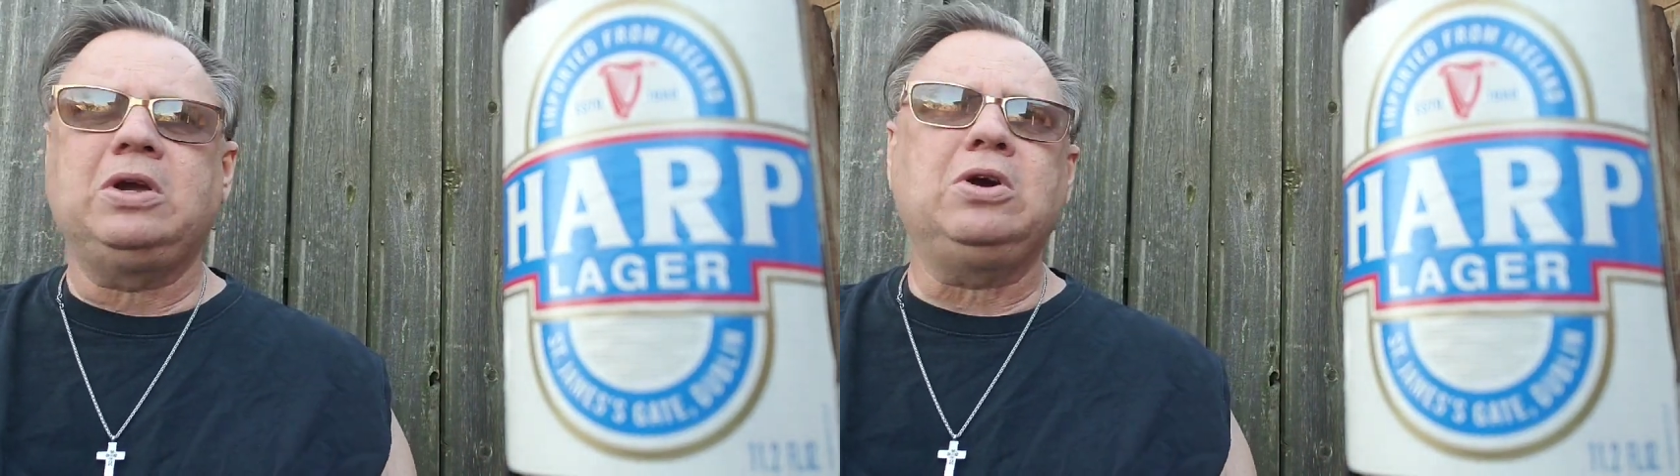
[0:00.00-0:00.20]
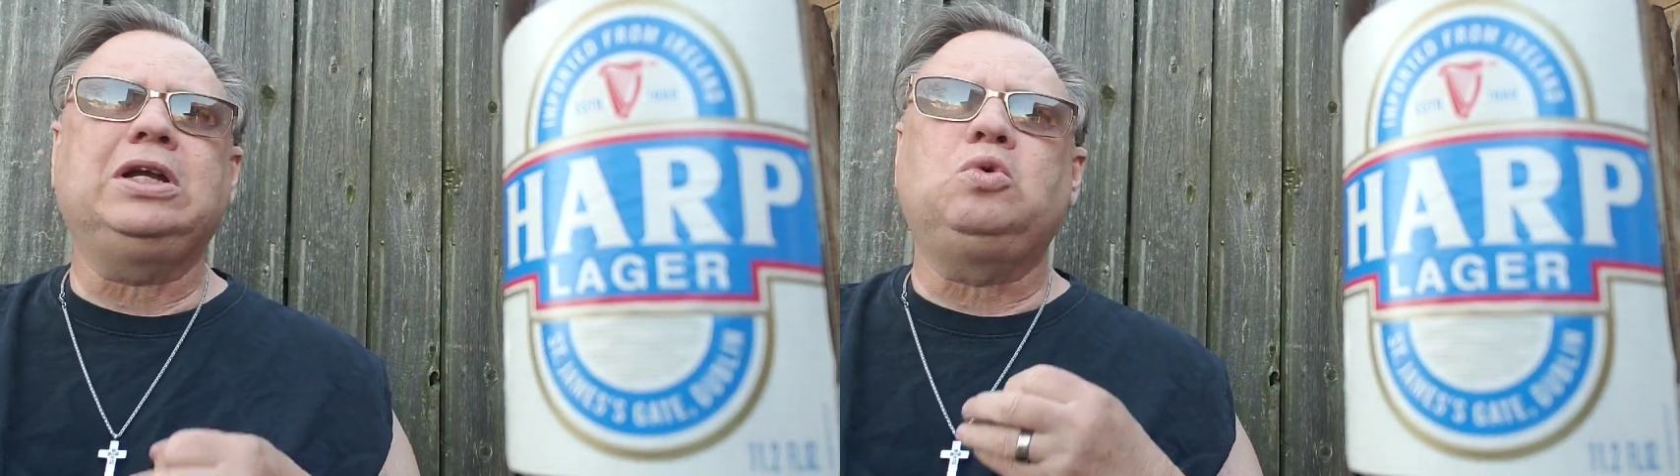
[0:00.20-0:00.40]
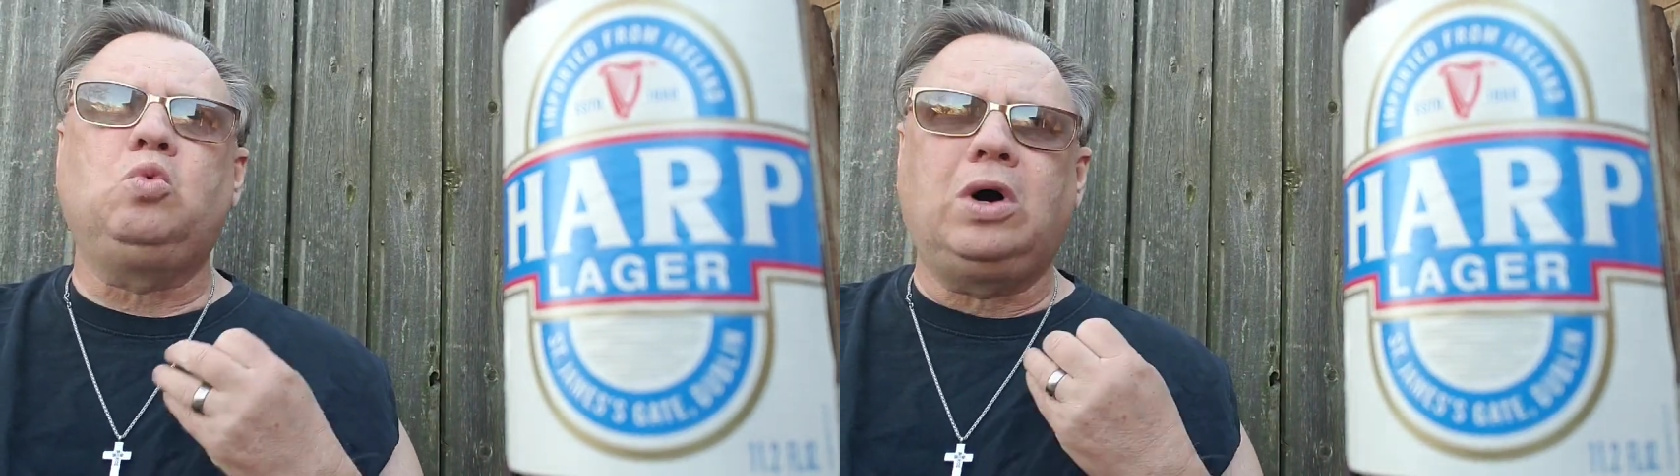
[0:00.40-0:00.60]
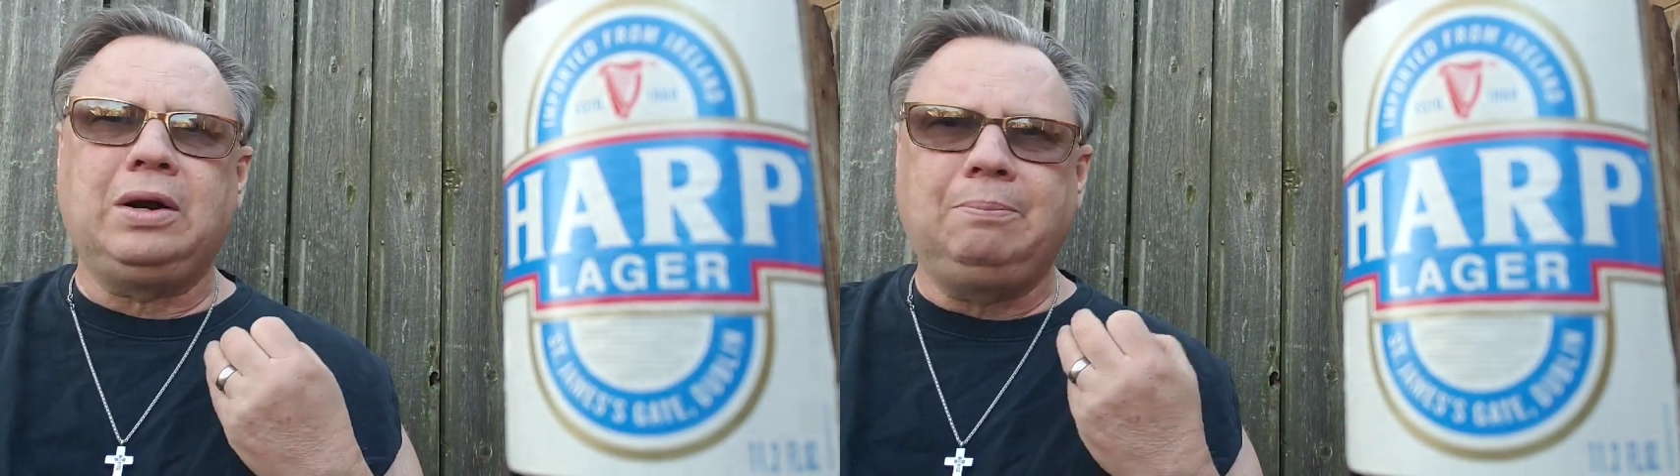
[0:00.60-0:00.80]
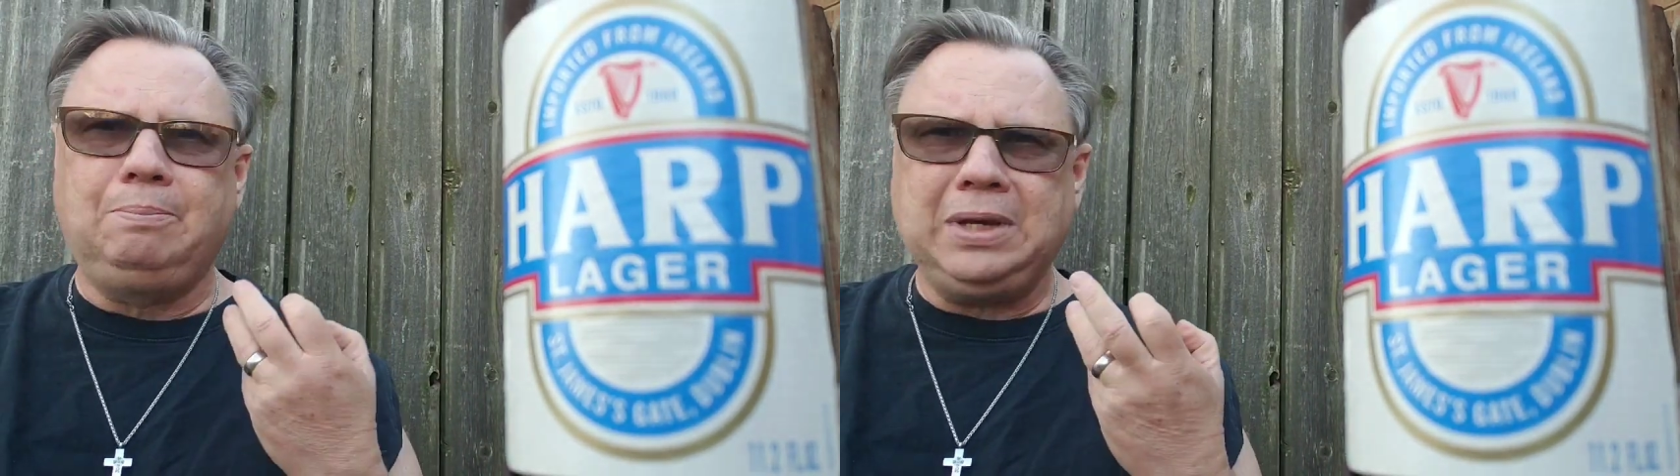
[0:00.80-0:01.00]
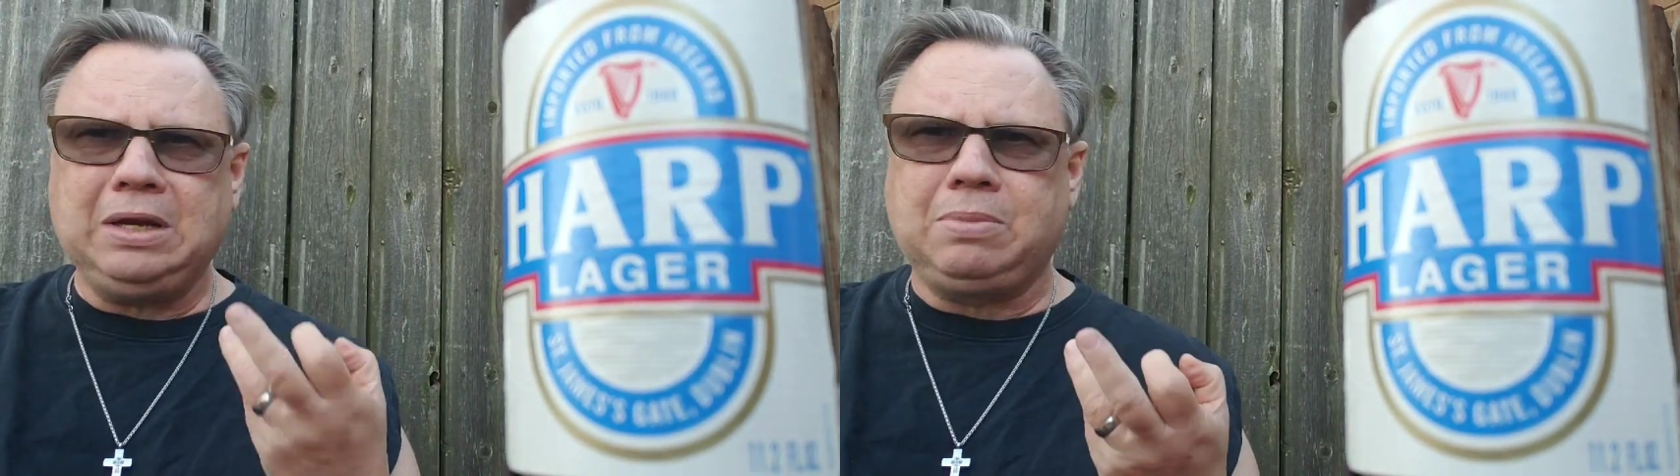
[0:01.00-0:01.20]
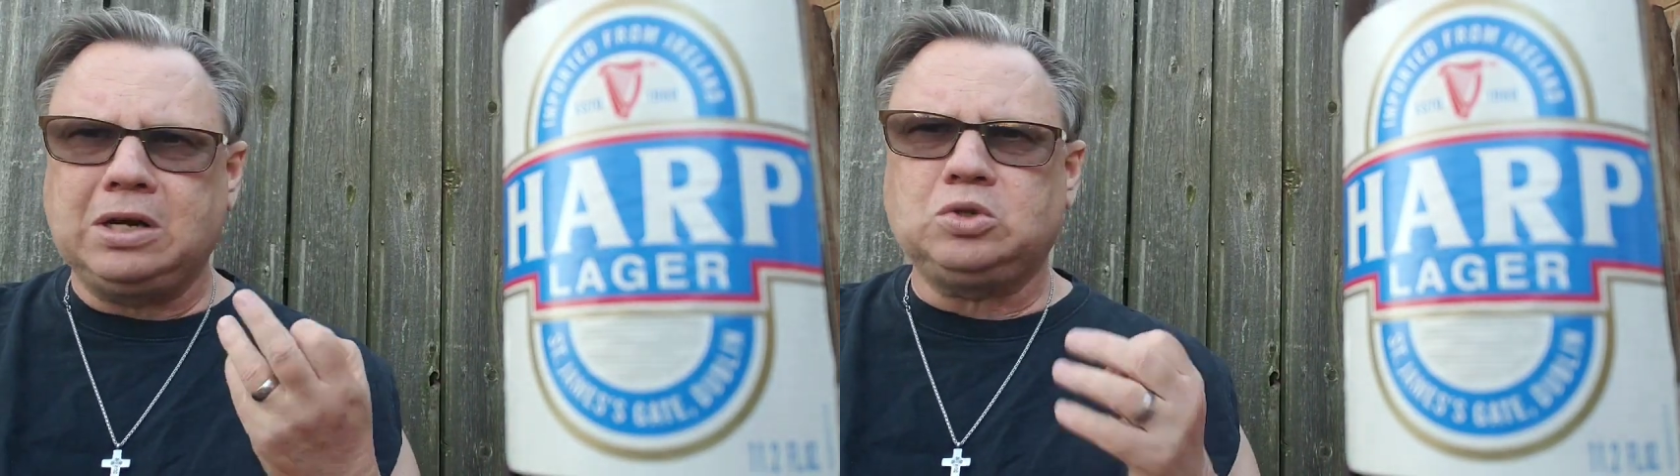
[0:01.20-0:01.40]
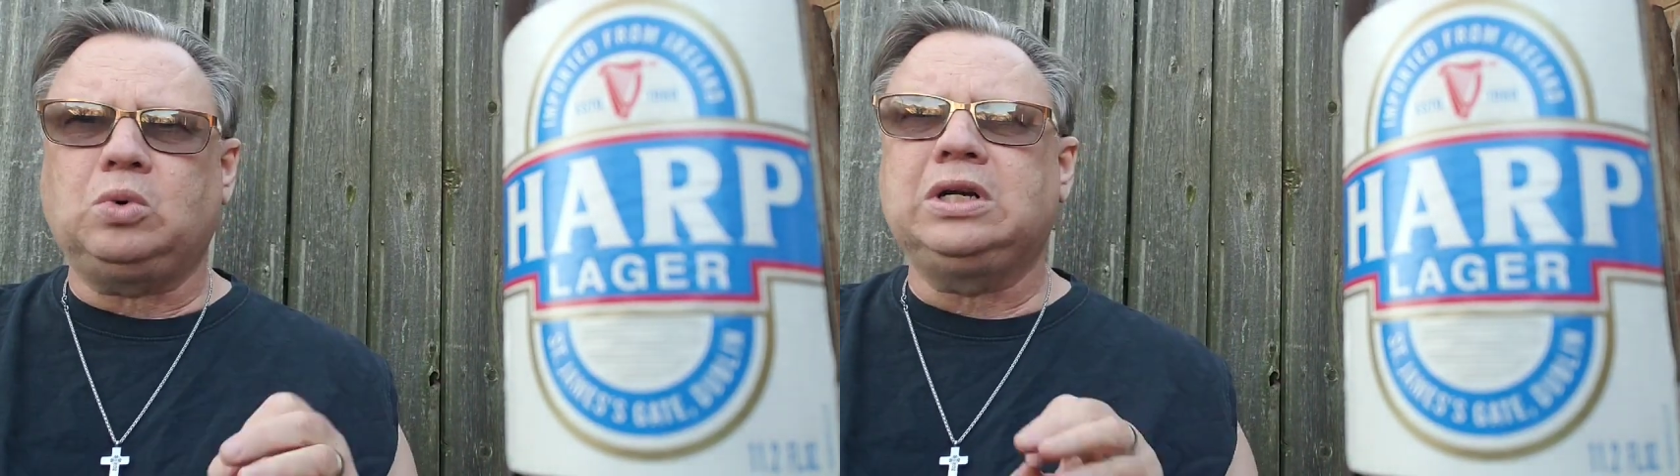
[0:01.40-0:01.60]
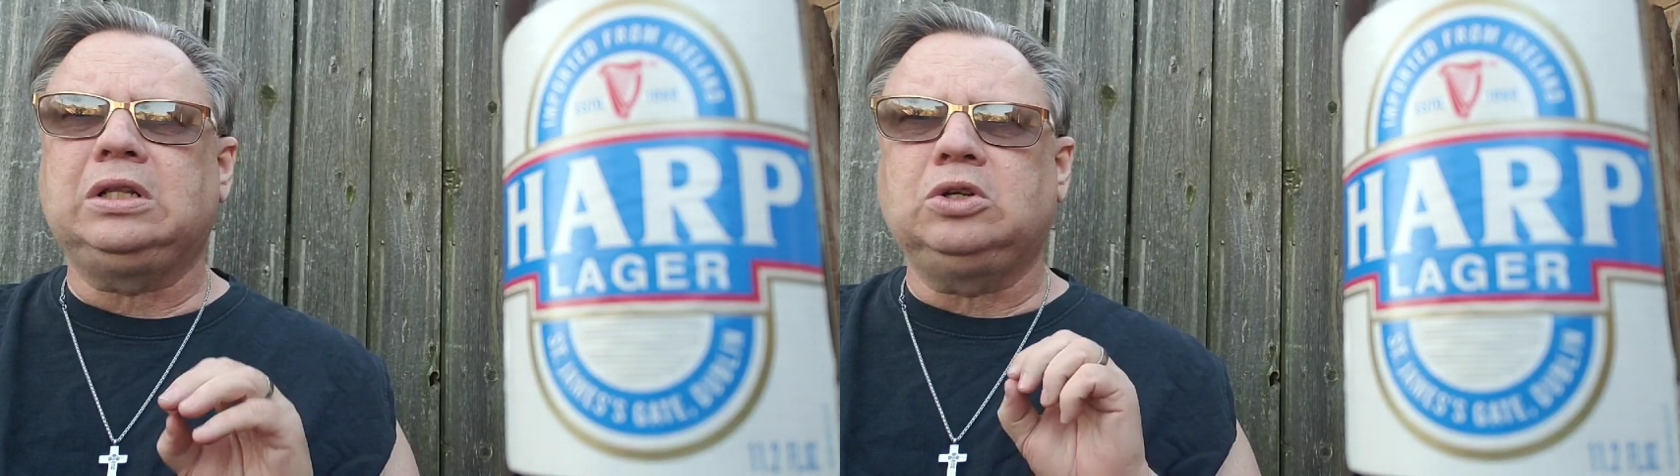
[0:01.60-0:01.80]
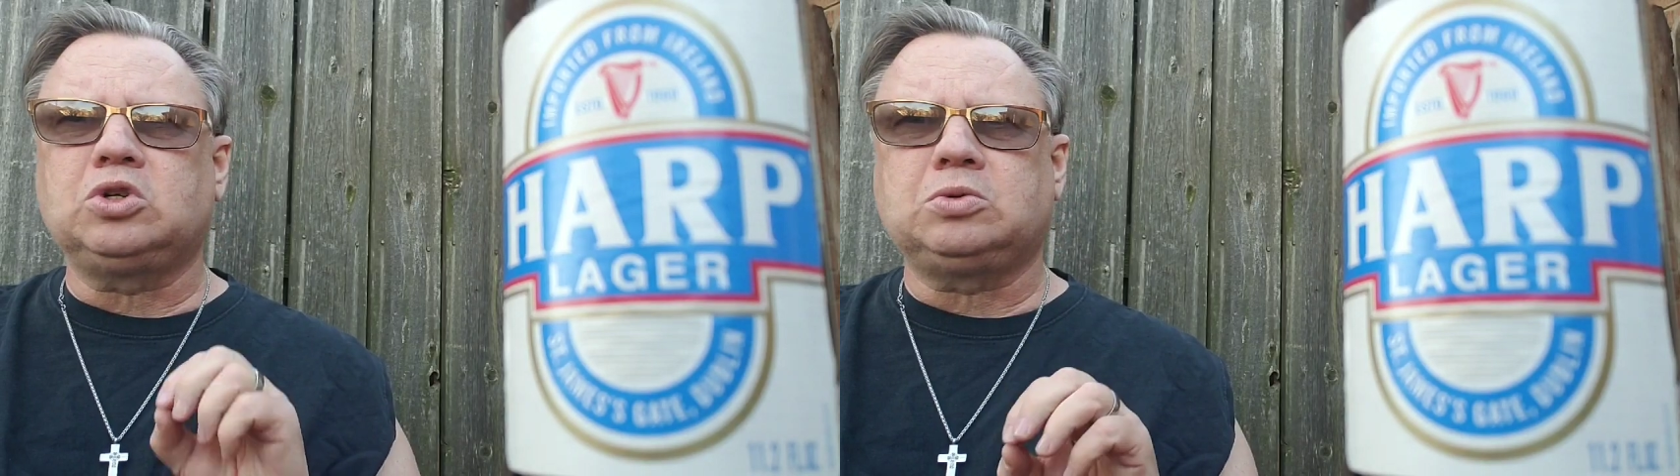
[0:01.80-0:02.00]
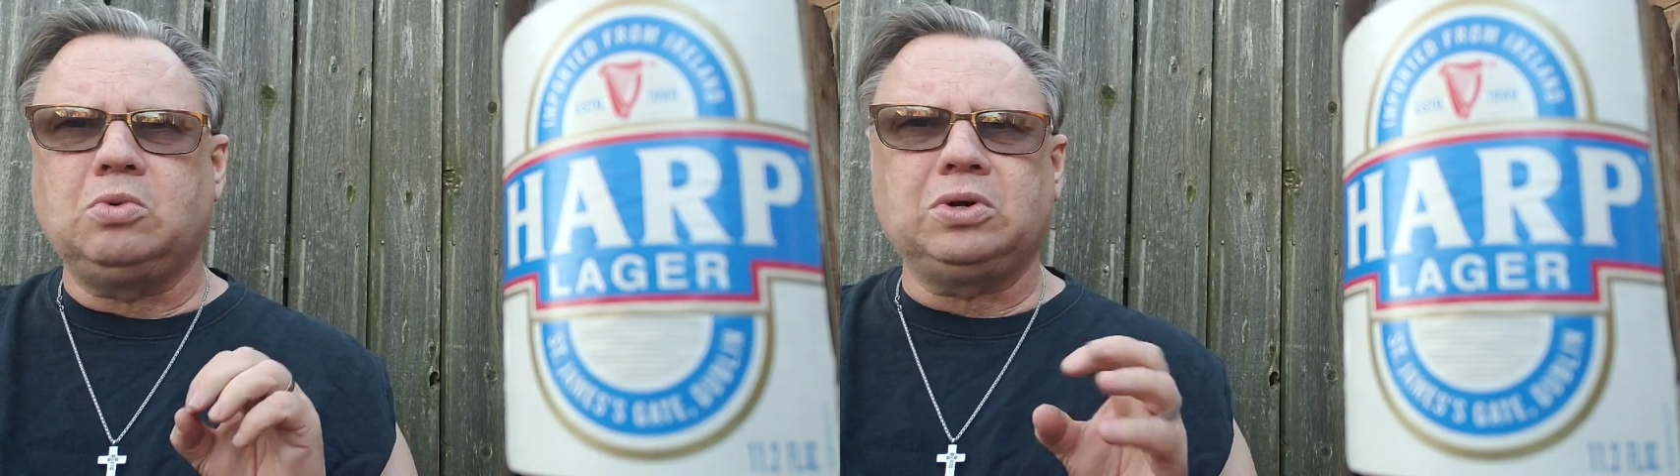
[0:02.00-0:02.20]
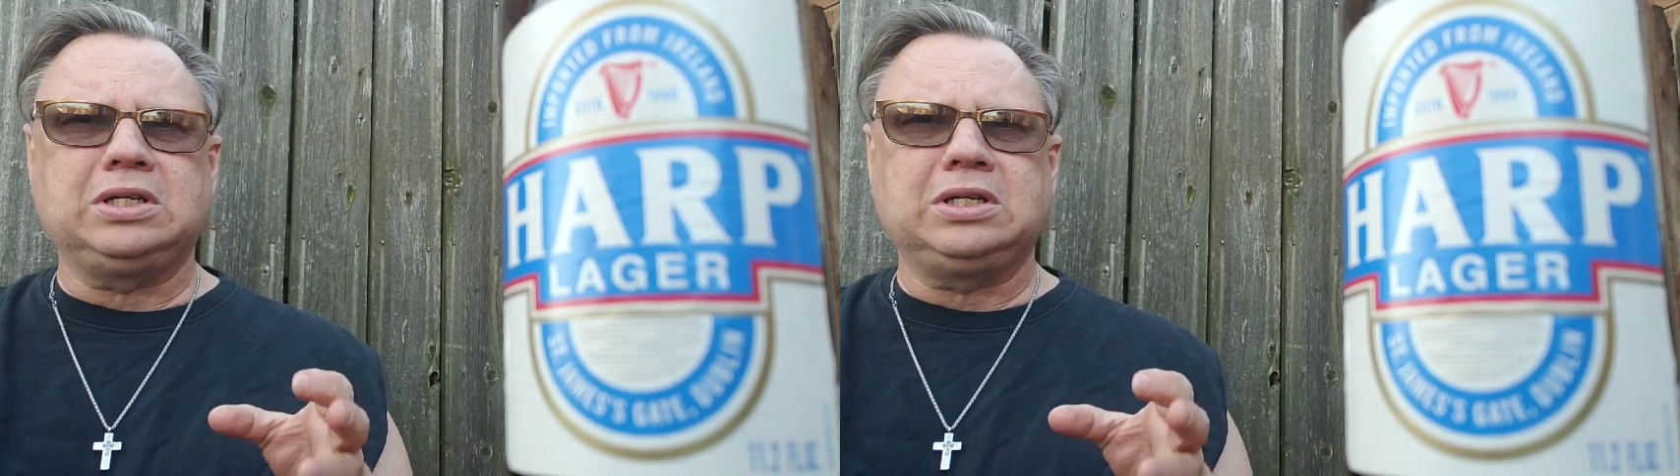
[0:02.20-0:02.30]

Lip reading: But here I didn't want a big, I just wanted a little smoke.